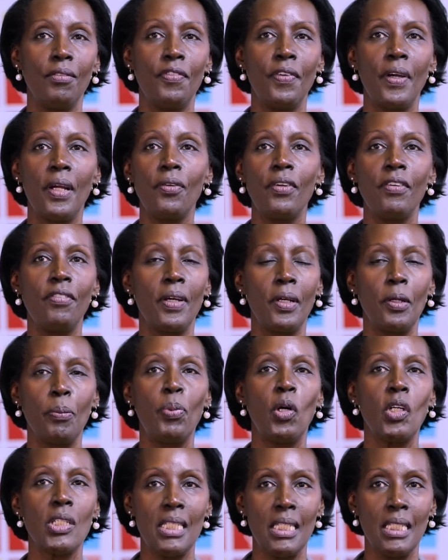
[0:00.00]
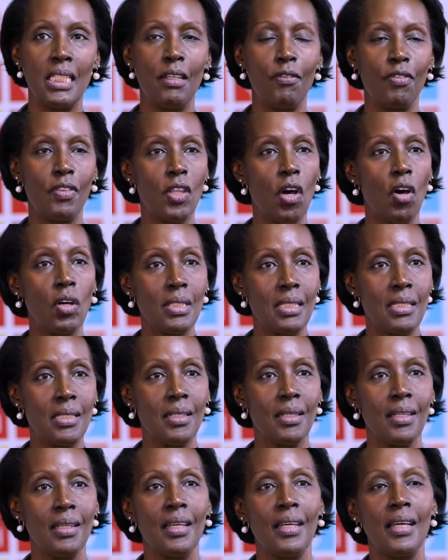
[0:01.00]
very, very positive
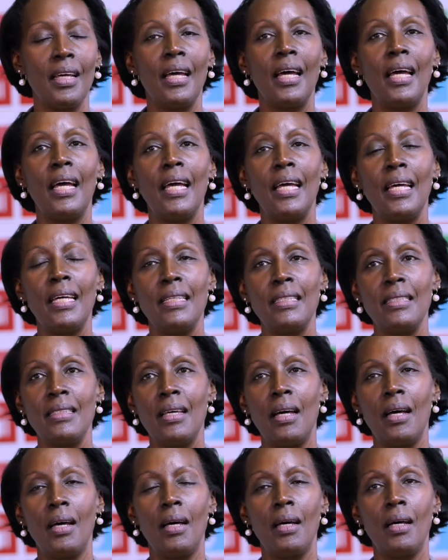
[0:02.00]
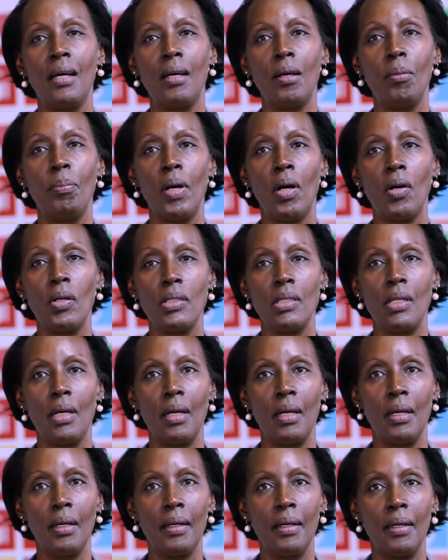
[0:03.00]
thoughts and about
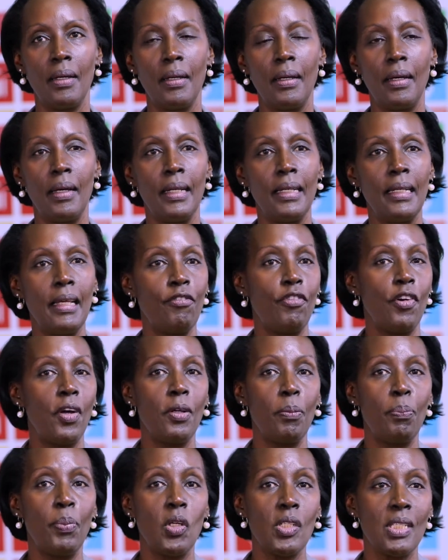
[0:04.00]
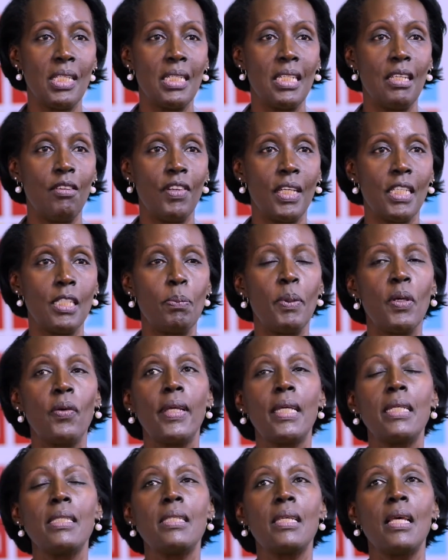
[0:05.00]
and a very positive
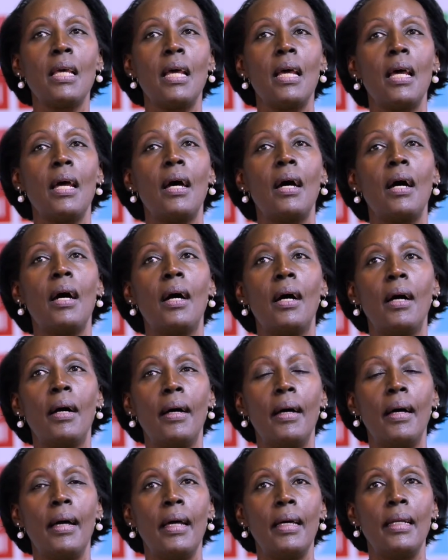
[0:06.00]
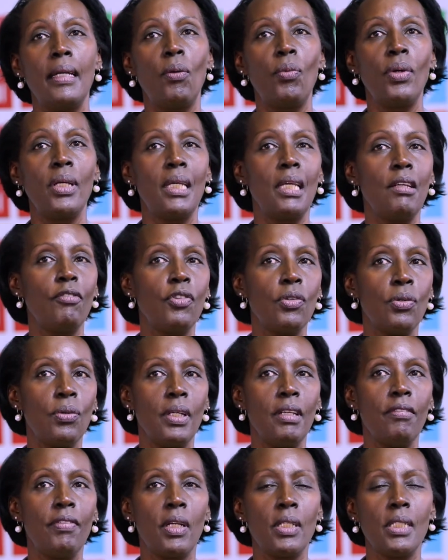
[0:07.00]
experience. And I will give
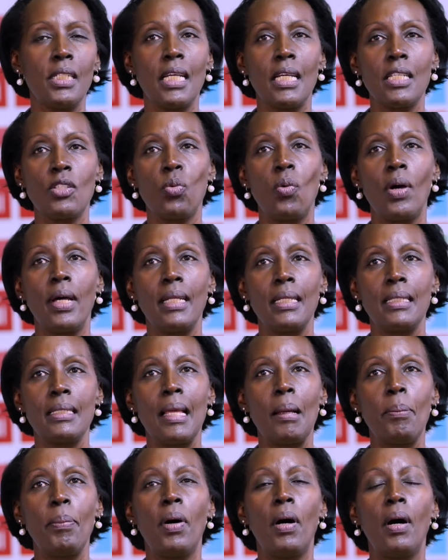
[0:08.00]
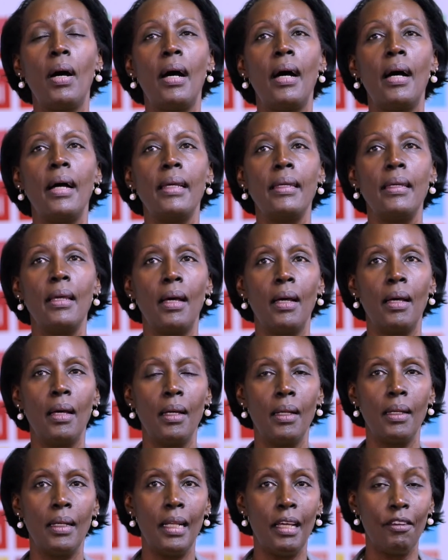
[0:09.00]
you even just one example.
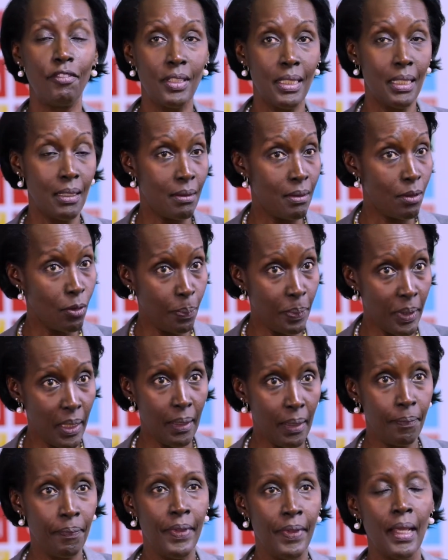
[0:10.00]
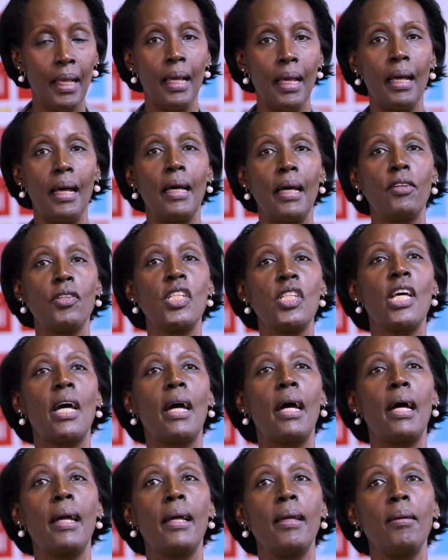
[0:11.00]
I left Ethiopia at a
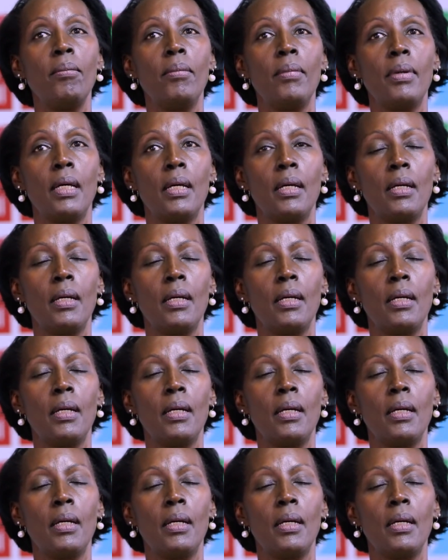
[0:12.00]
time